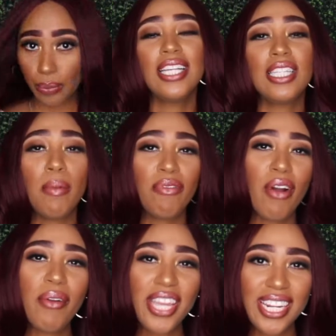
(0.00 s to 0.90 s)
So
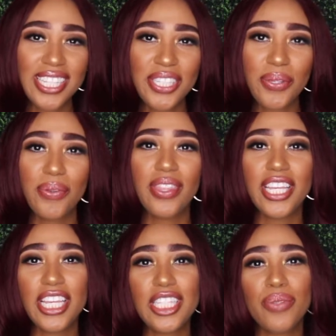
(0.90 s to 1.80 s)
before we get into
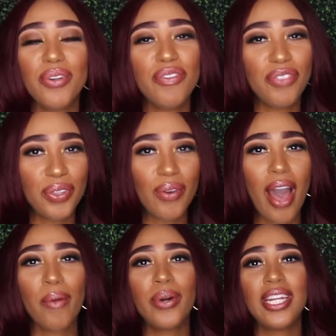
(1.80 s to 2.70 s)
this review,
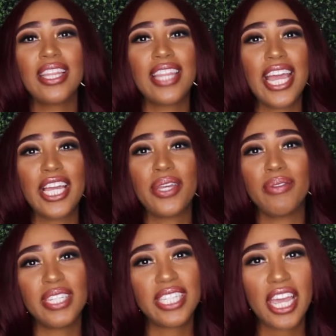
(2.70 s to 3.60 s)
I want to thank
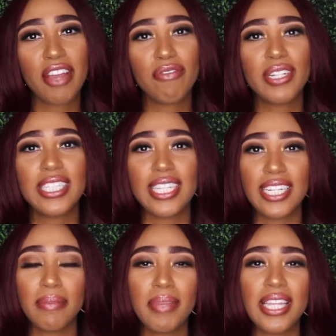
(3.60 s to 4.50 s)
Unice Hair for
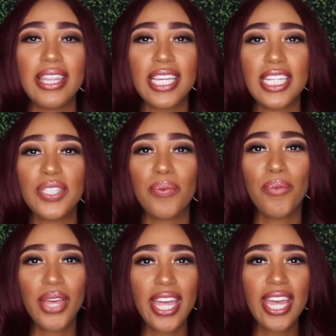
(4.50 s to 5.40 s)
sending me this
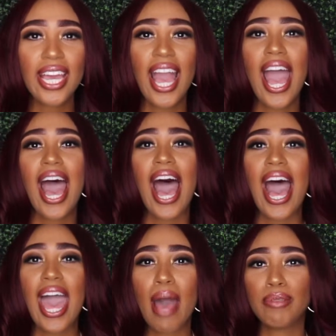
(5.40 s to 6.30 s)
wig.
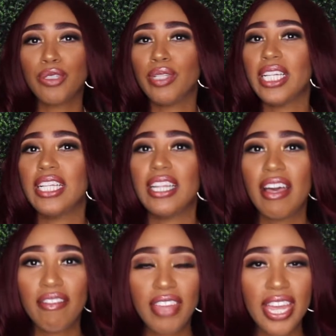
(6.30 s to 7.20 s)
I absolutely
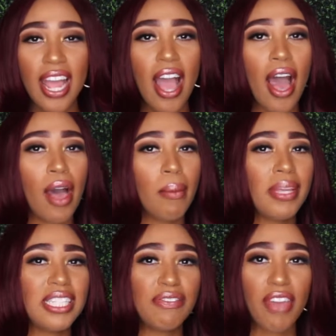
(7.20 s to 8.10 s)
love it.
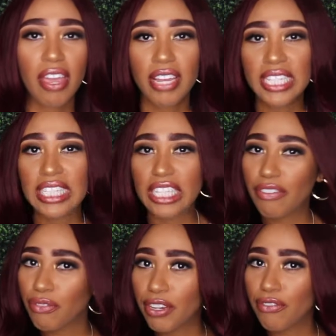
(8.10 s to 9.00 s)
It's very
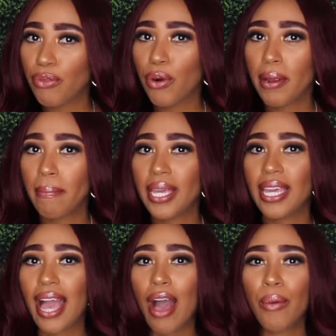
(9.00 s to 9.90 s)
different for
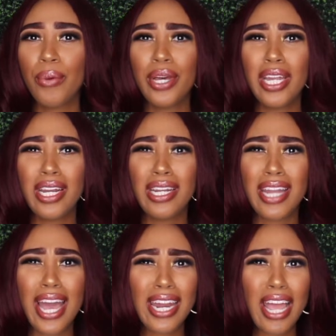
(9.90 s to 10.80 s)
me. I would
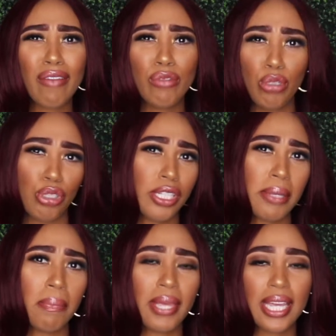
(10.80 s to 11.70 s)
not have
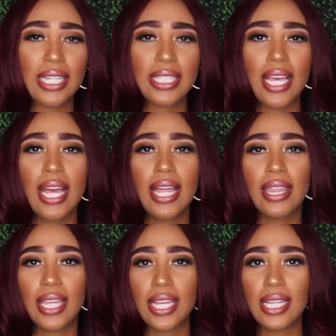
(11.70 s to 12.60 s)
usually picked
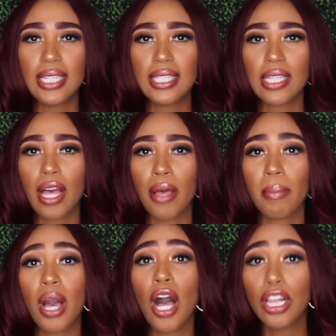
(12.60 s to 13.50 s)
this
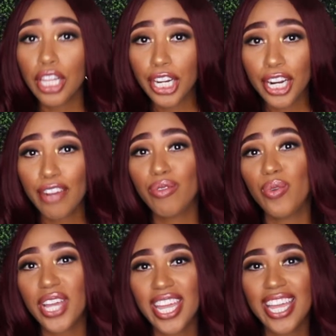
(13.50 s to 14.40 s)
color of
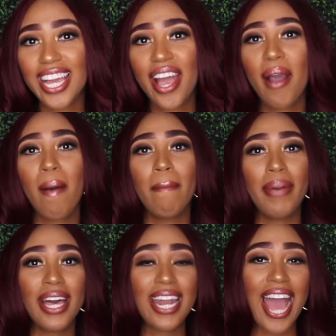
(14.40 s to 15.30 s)
wig,
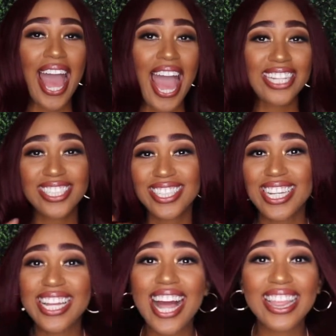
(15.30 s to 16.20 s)
but I
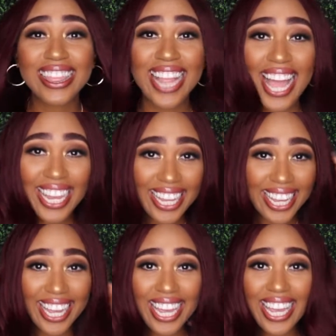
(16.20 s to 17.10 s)
actually like
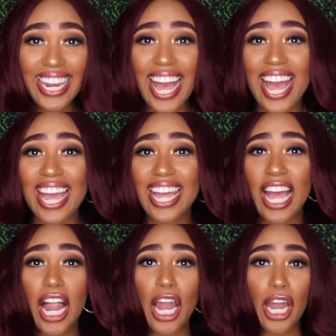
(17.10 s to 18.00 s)
it. I
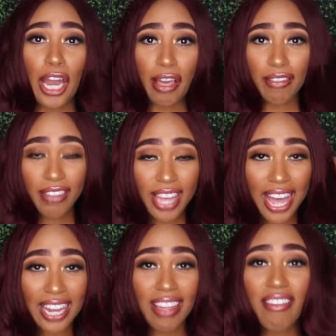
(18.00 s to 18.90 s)
love it.
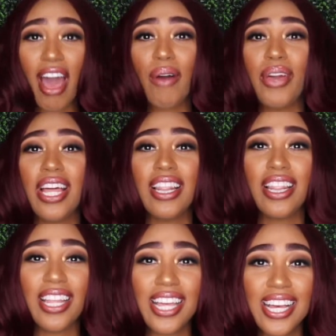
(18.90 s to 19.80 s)
I love how it
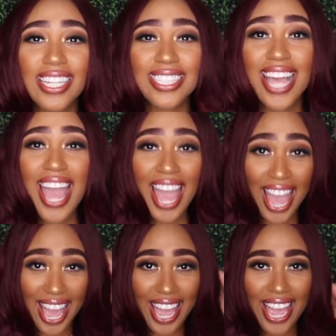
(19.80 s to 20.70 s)
looks.
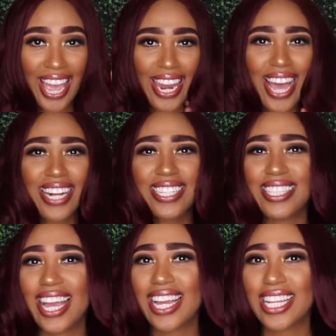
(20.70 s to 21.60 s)
And I
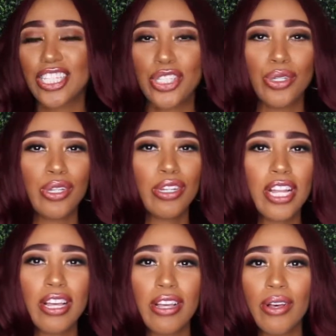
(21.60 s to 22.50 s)
decided to, you
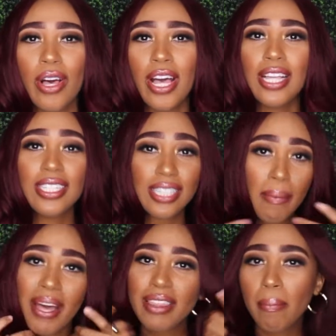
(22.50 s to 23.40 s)
know, step
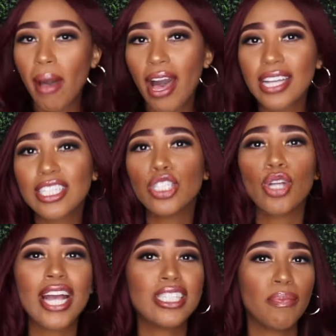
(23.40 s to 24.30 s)
out the box and
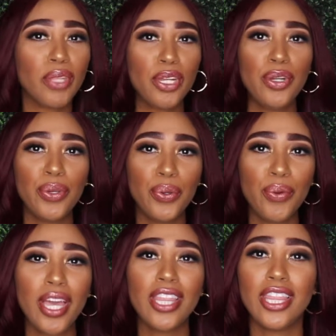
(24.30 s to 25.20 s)
try something new
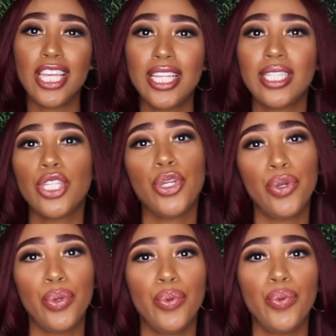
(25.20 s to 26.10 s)
in this
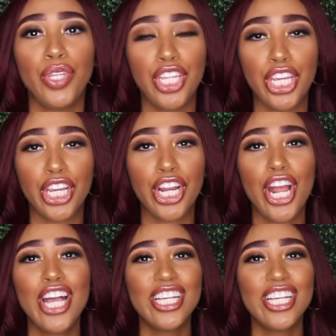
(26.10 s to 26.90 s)
new year.